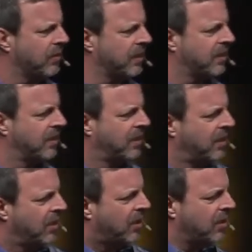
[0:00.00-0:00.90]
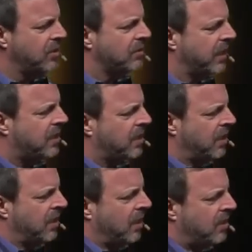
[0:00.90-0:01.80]
Like, are you like
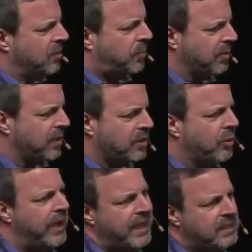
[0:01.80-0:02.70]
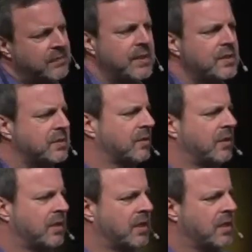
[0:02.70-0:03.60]
are you political activists
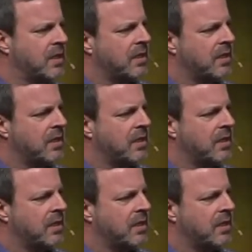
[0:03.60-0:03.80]
or